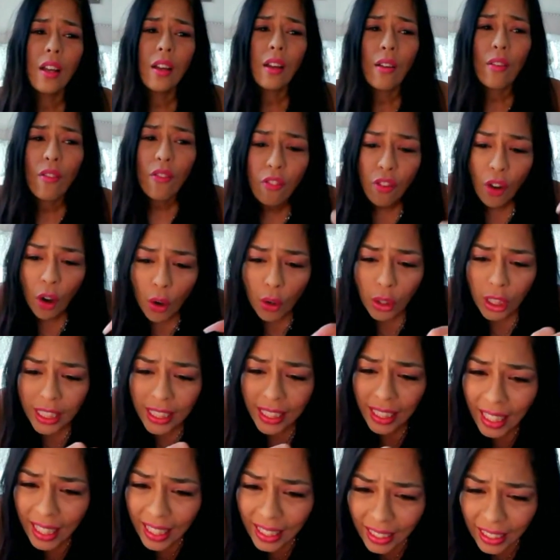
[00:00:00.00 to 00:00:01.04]
phoning
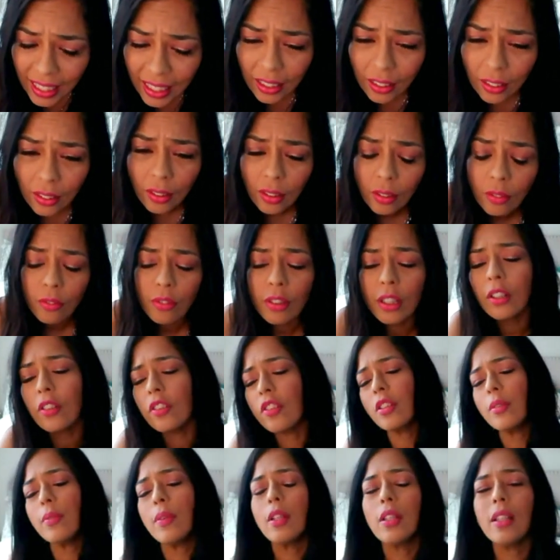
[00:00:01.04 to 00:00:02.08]
it in? First
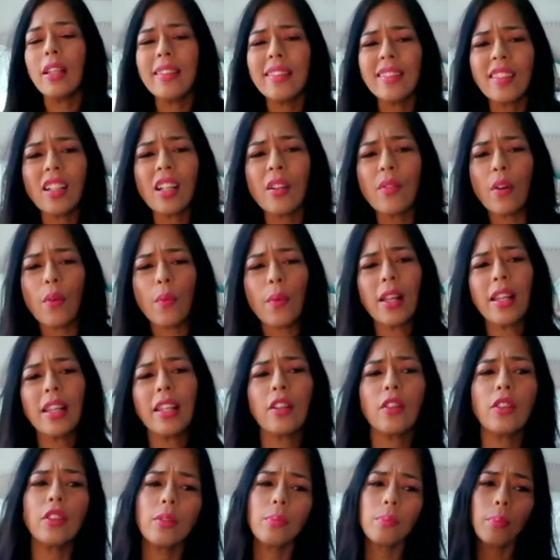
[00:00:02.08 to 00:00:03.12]
of all, let's talk about Randy
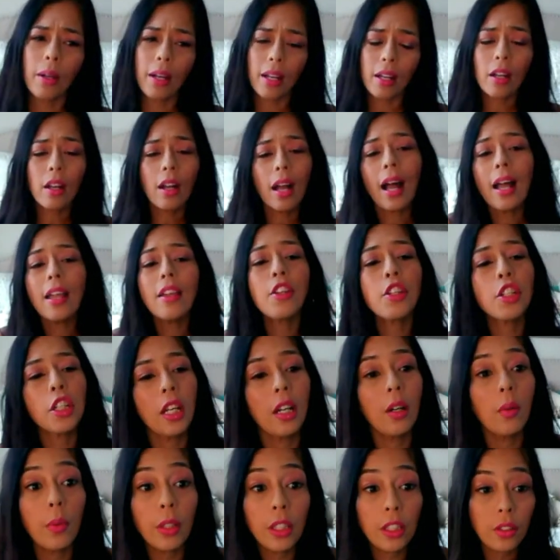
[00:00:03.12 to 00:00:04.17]
Orton. I
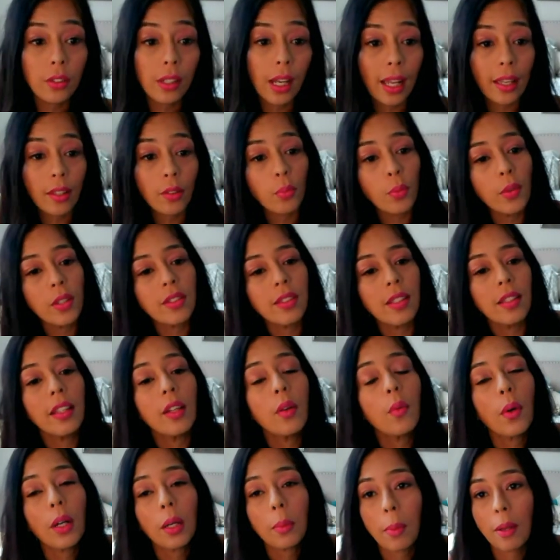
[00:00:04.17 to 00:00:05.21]
shared with you guys recently in
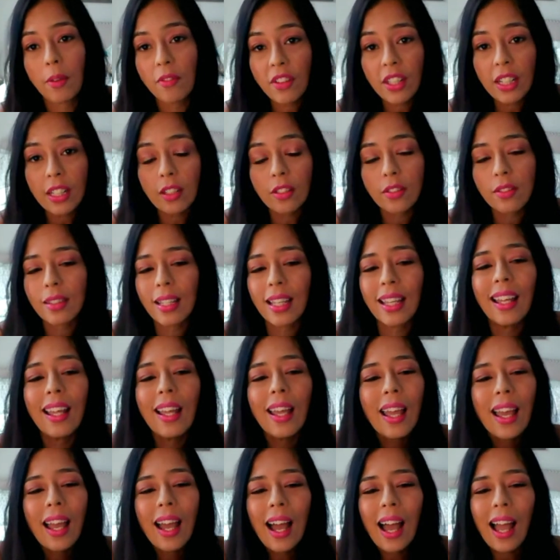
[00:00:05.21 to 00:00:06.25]
one of my videos that
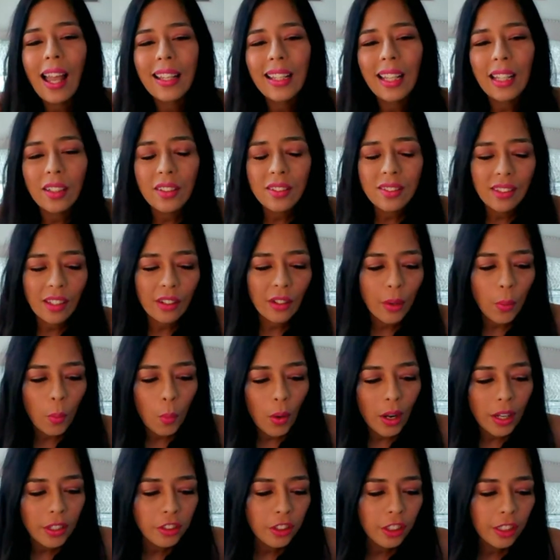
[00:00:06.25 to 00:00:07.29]
I kind of started
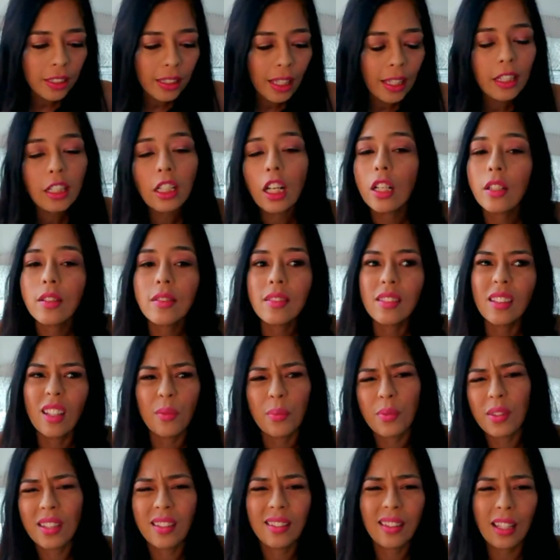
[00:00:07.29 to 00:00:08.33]
watching nonstop
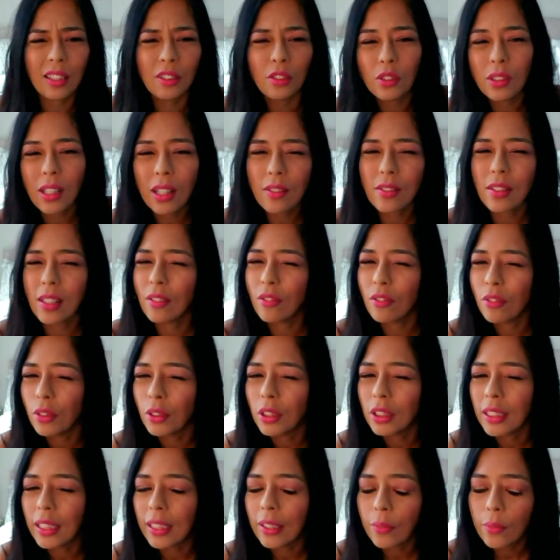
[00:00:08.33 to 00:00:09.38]
since
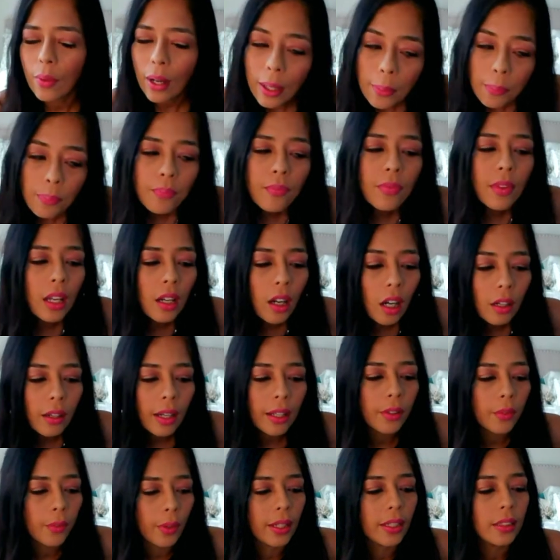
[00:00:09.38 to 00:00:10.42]
2014, right? All right,
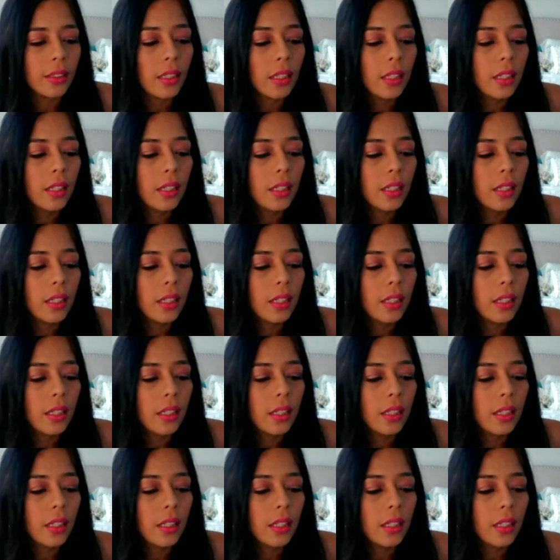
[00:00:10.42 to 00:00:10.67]
great.